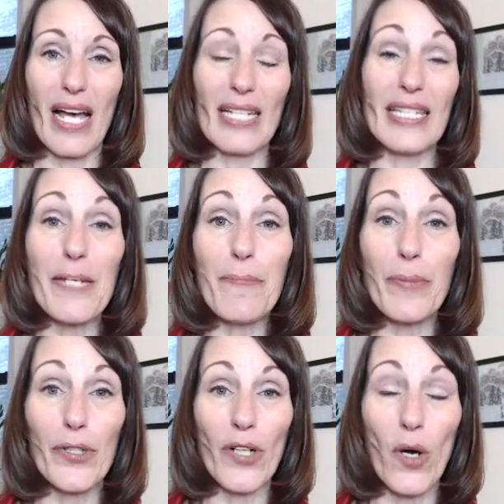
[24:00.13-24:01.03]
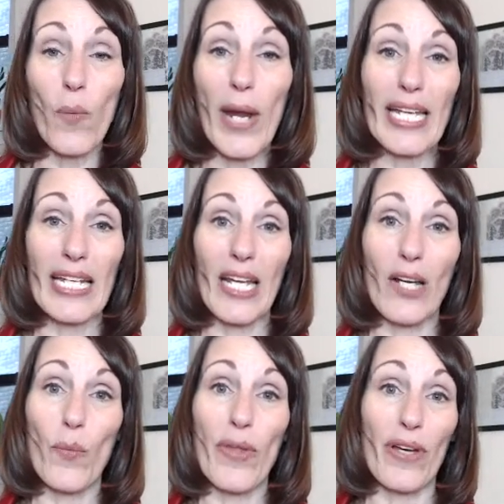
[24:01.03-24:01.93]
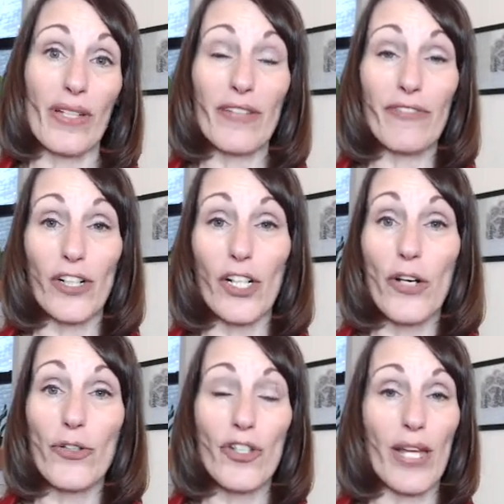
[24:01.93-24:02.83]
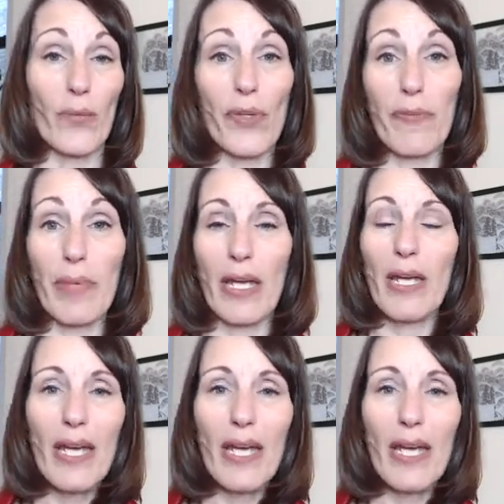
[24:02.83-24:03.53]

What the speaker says: deeper awakening with a different coach than with me.